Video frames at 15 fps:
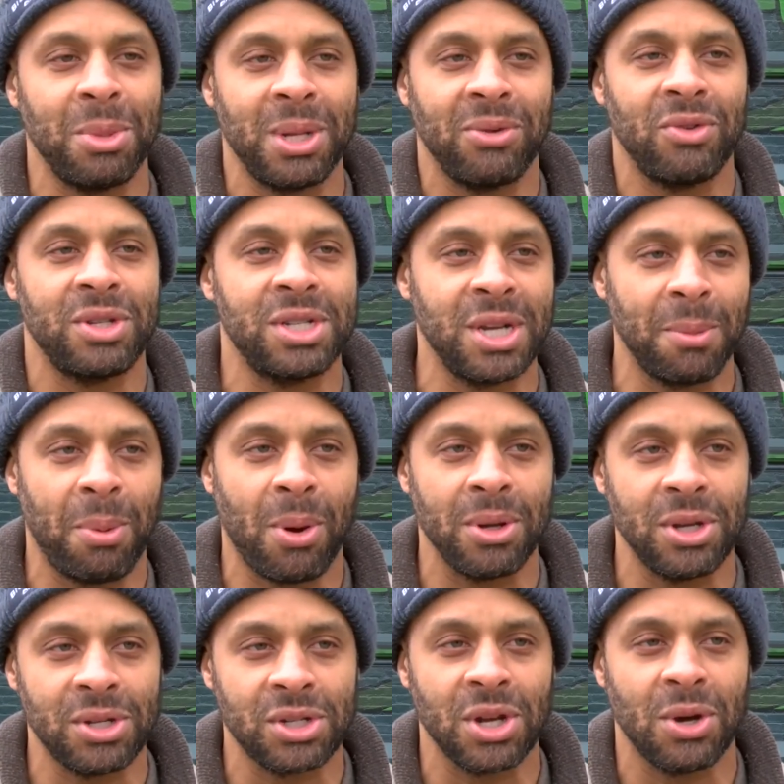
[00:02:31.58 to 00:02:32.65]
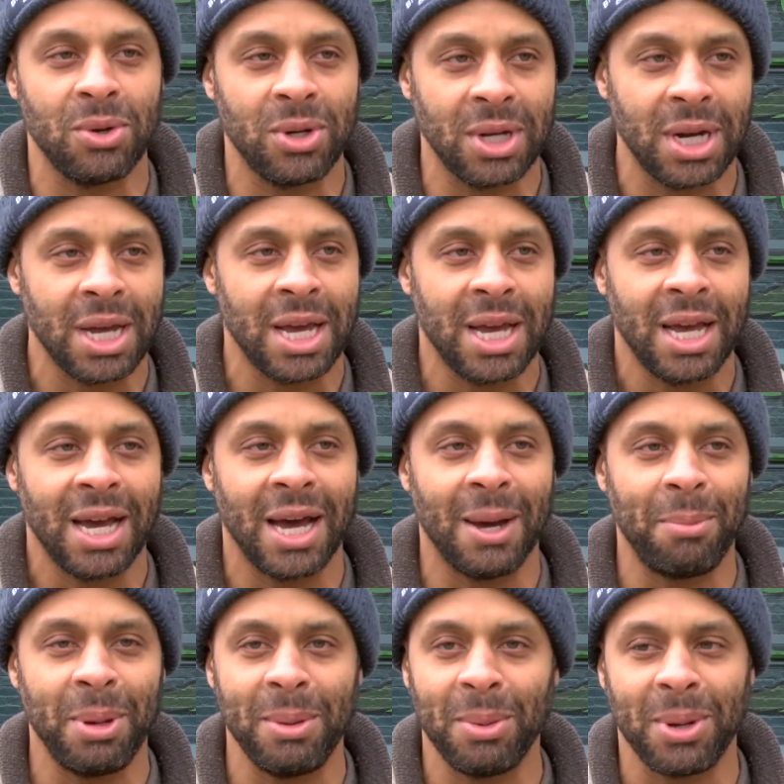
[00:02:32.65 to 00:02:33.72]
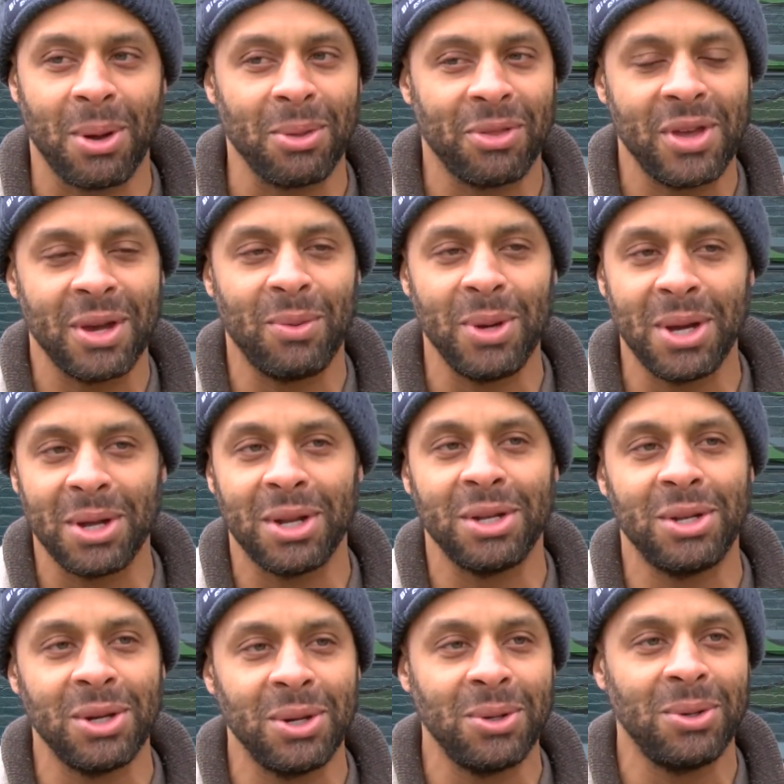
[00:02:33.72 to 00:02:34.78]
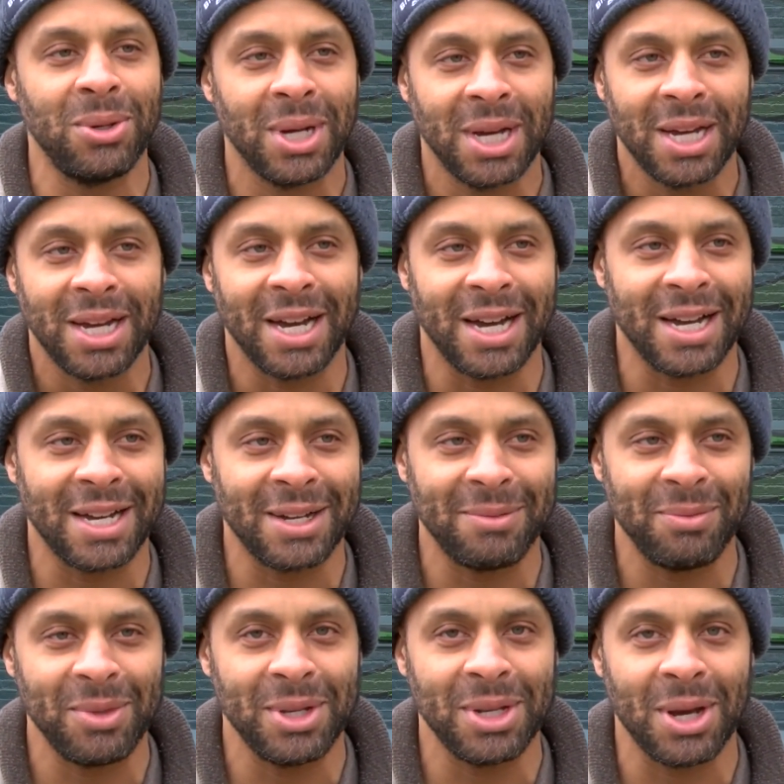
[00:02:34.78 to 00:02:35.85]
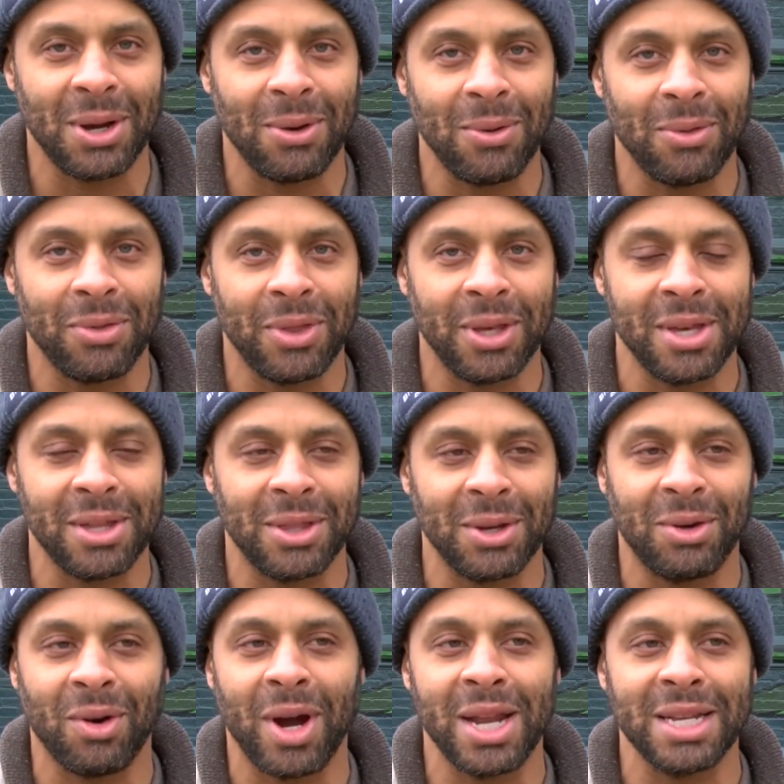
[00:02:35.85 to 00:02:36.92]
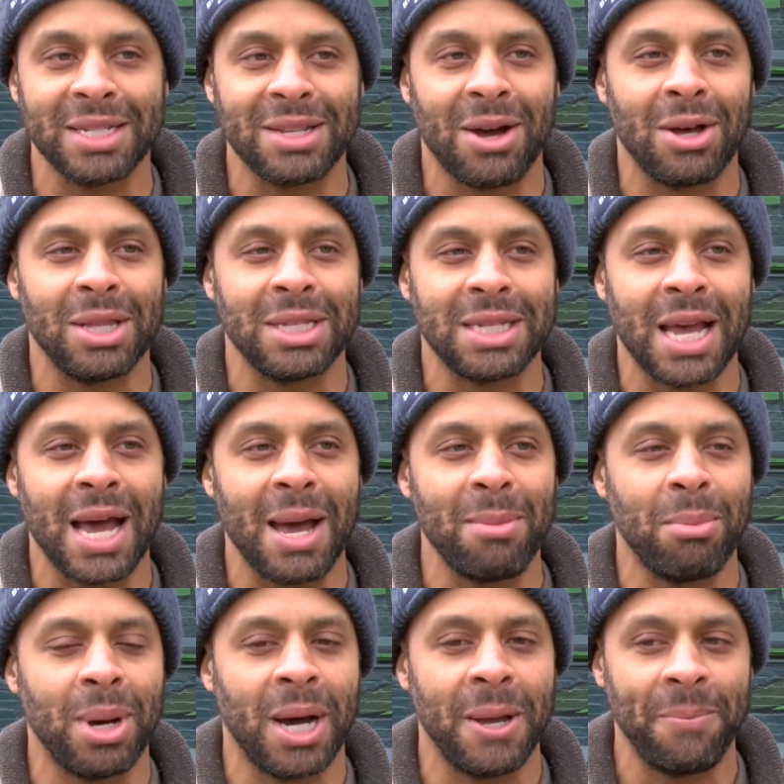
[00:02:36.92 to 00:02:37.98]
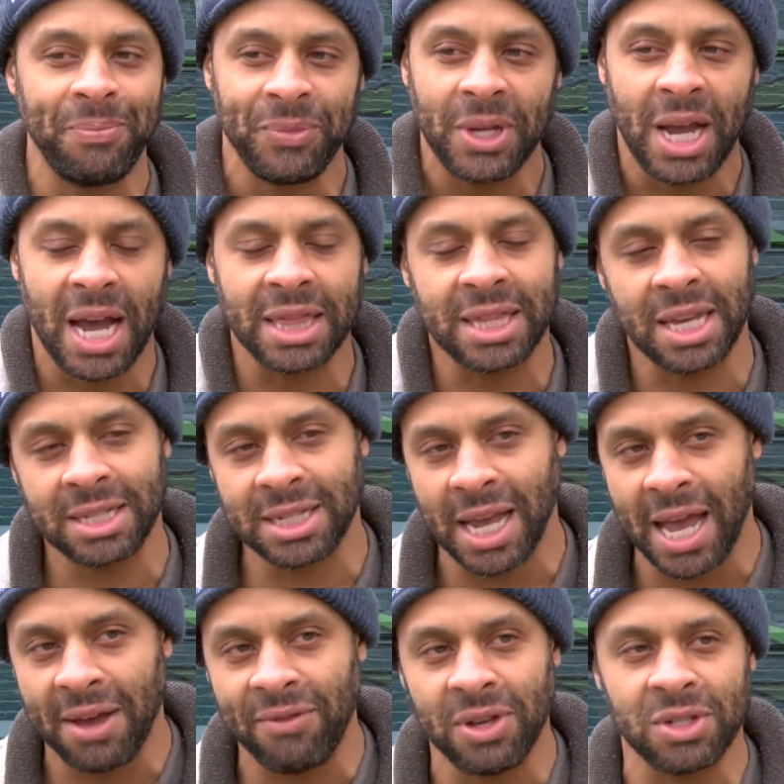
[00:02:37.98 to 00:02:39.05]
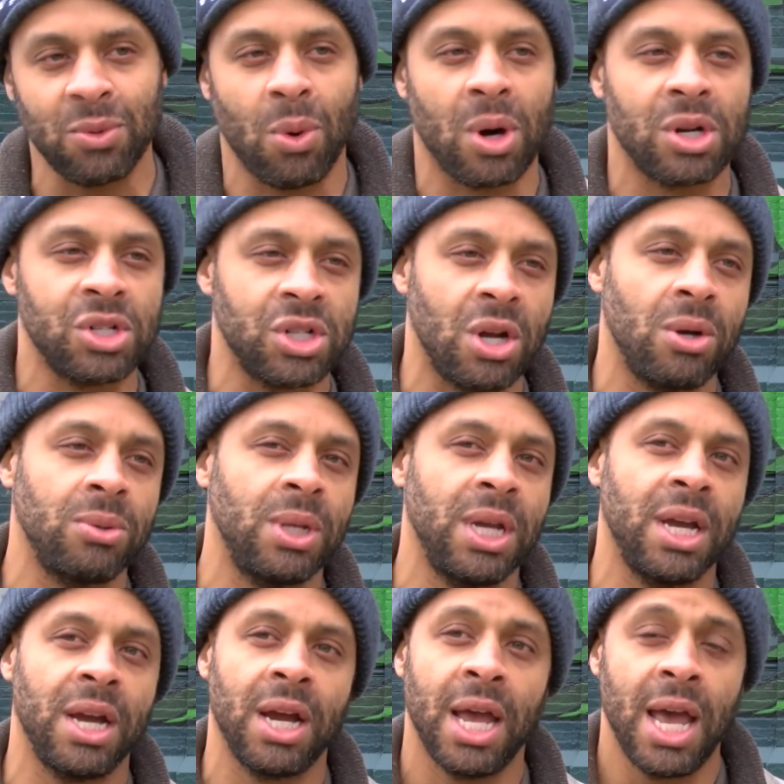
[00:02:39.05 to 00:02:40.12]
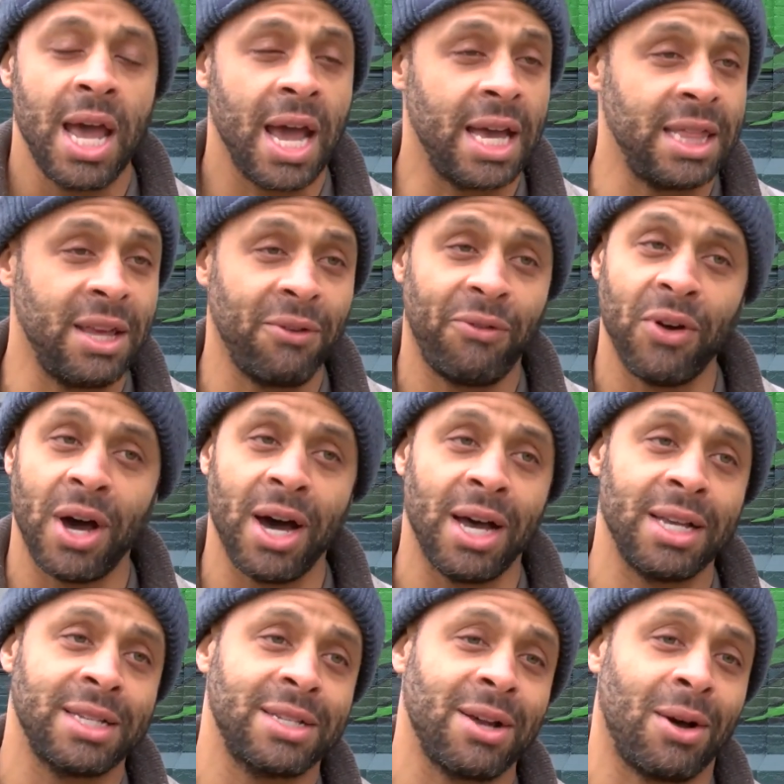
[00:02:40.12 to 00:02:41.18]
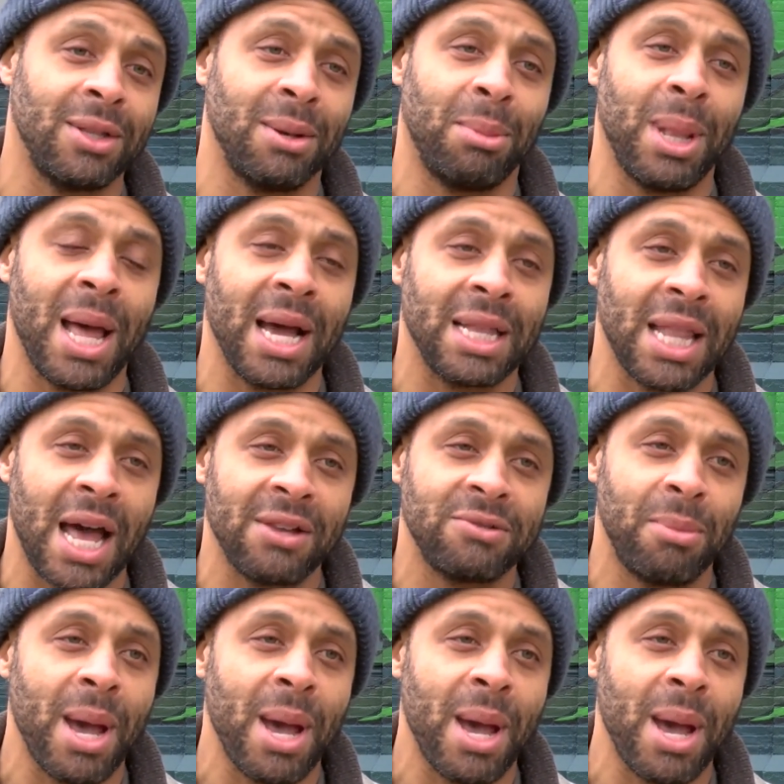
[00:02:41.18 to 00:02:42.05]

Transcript: bit of a chip on your shoulder. People don't think we're going to do you know, the greatest all the time, but I think to have his work shown there, and then for us on the Black Lives